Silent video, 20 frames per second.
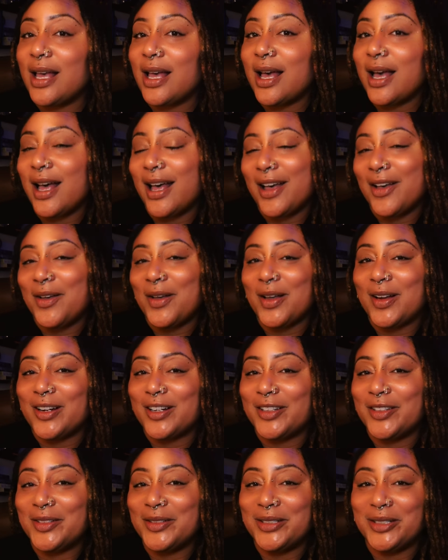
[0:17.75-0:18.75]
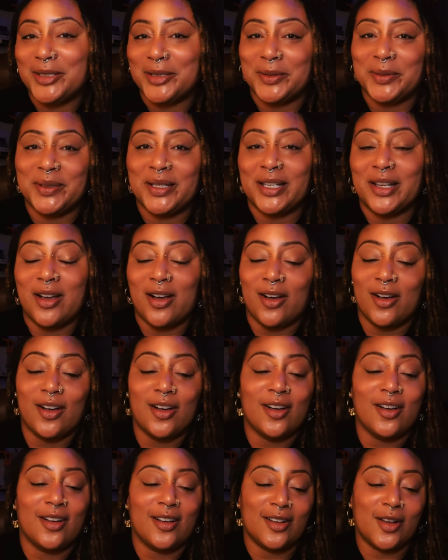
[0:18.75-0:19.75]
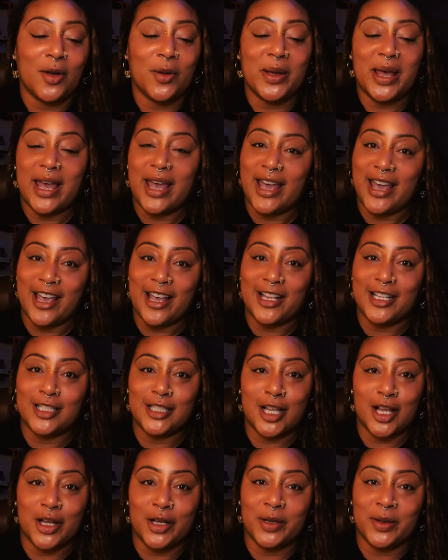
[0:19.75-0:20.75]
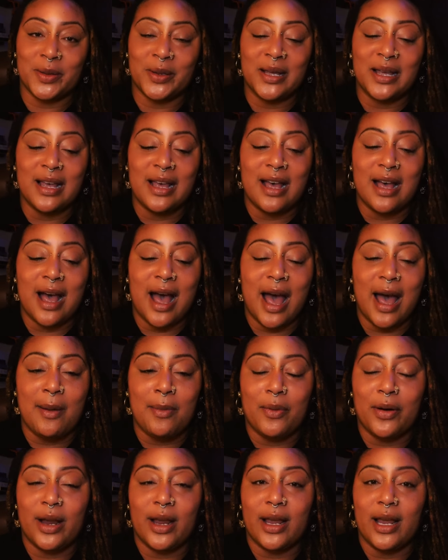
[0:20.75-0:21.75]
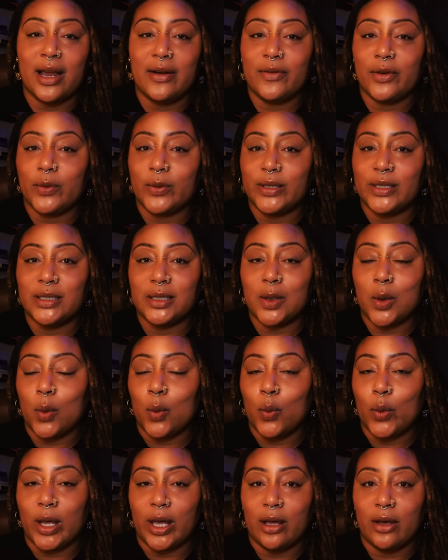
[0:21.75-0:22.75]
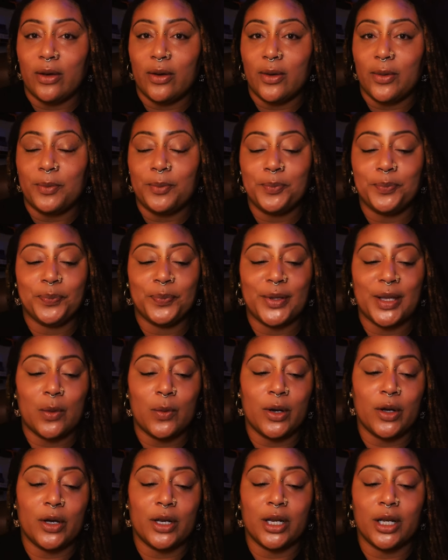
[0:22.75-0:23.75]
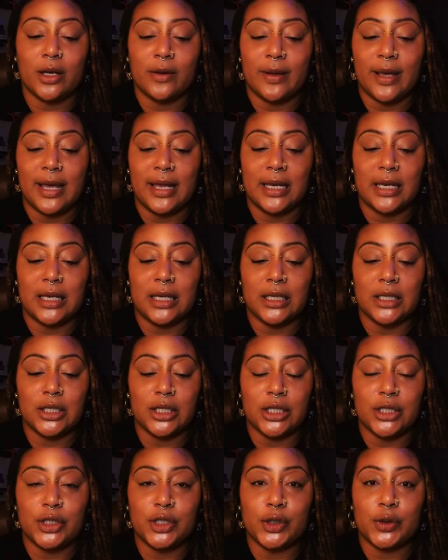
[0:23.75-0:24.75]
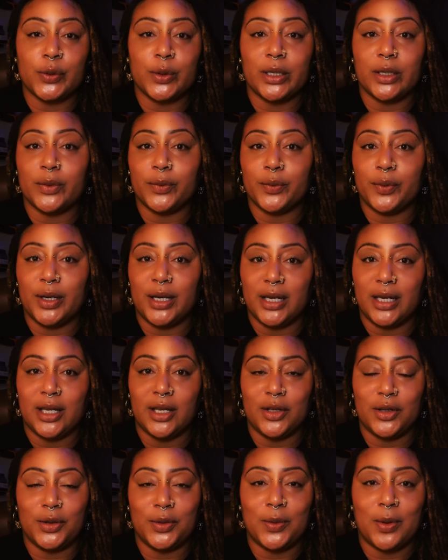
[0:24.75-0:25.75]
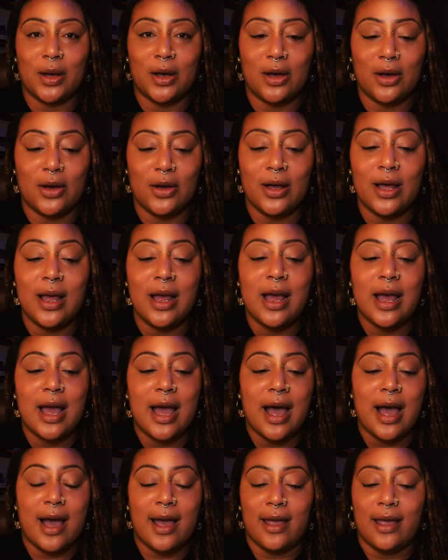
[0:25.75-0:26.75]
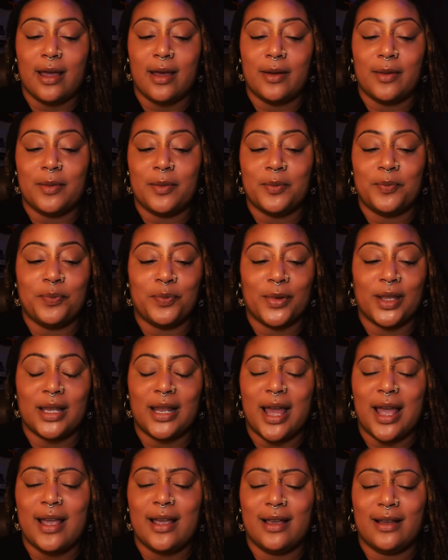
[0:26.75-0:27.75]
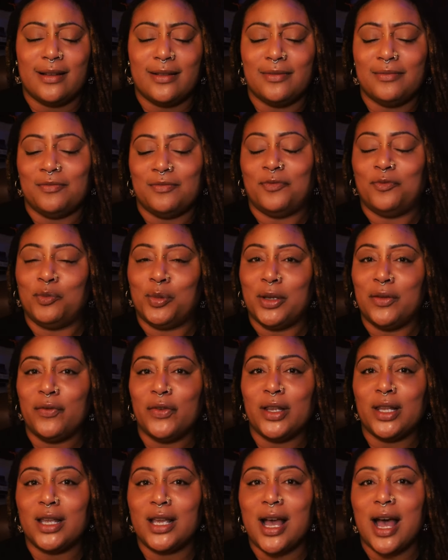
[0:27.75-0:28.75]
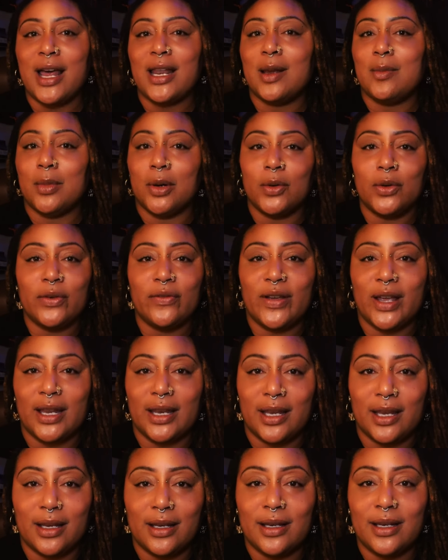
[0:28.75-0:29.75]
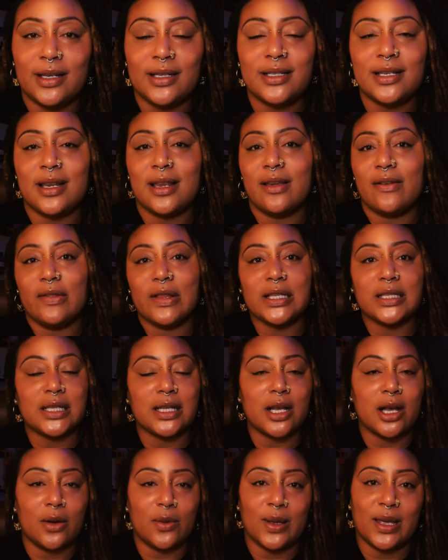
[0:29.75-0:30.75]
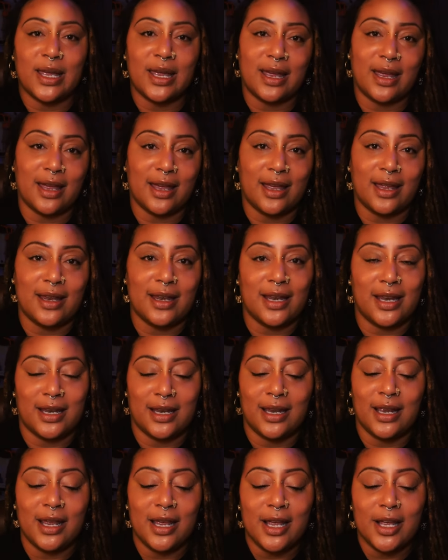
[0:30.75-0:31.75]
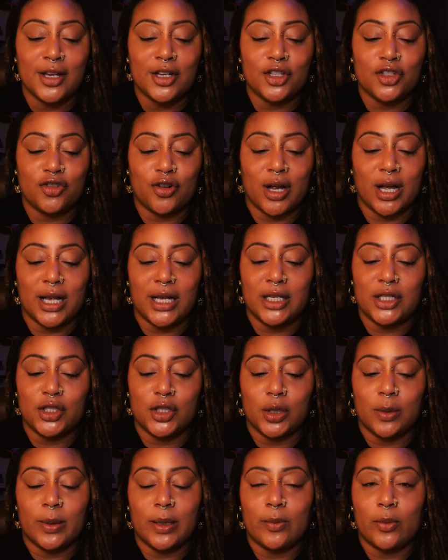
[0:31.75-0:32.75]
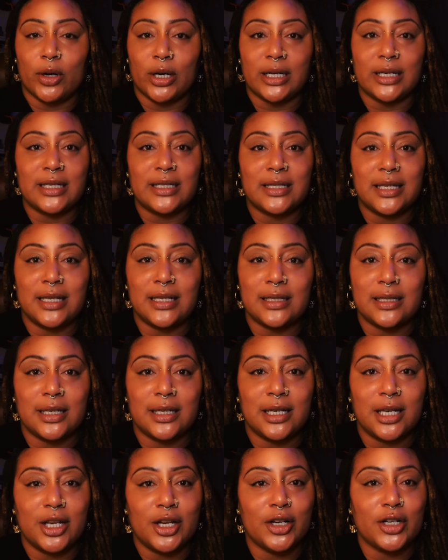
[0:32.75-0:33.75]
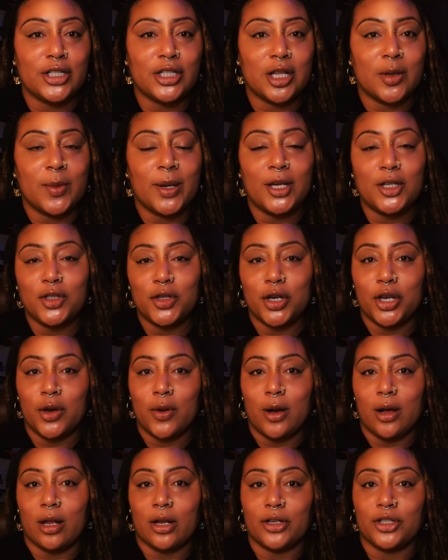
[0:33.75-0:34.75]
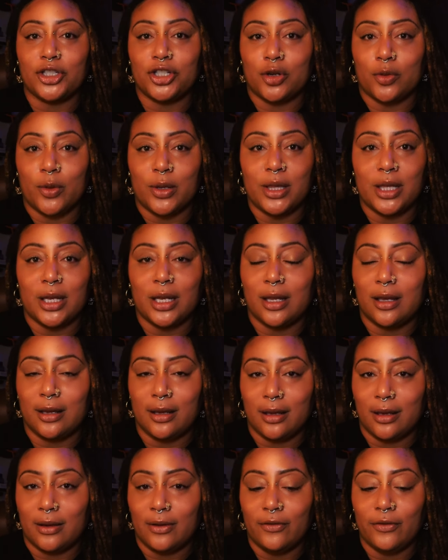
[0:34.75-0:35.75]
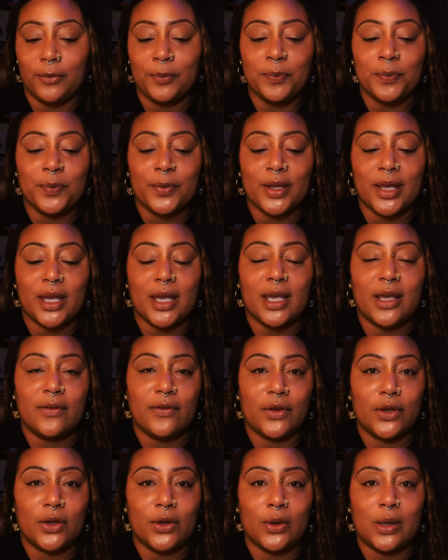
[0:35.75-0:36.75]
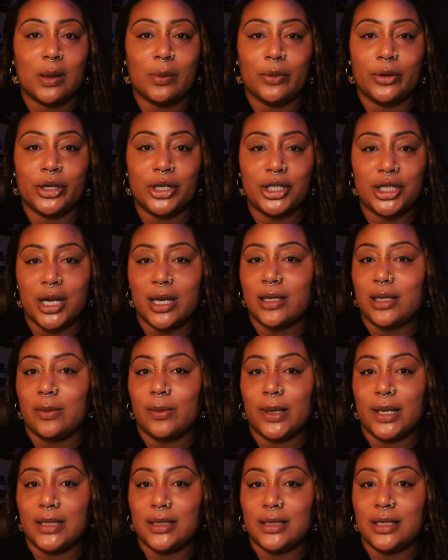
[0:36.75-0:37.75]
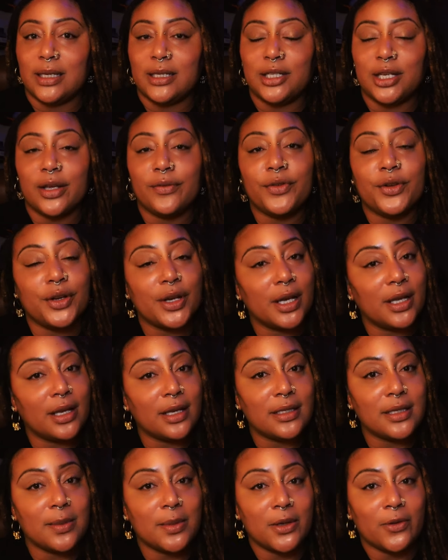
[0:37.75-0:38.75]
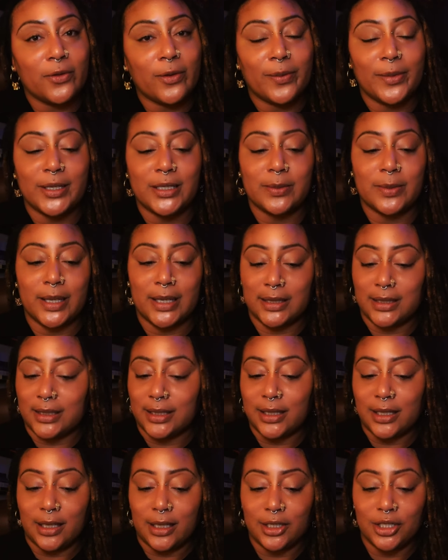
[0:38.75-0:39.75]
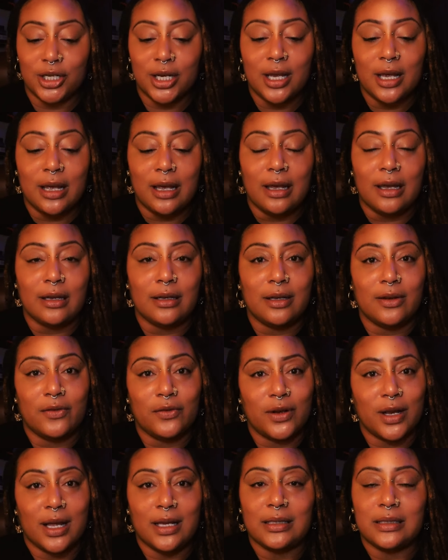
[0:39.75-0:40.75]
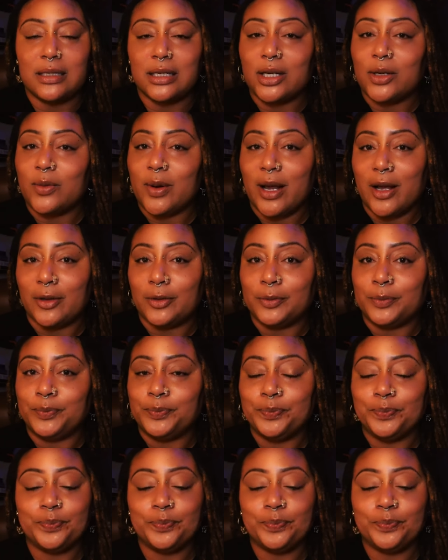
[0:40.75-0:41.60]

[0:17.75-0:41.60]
How are you doing, y'all? Okay, so I pray everyone's well. We're going to go ahead and get into a reading, you all. I am, like, been feeling kind of motivated to give this a go again and trying to be more consistent here. So make sure you all are showing the love. If you appreciate the message, if you're getting something from this message, and if not, stick around.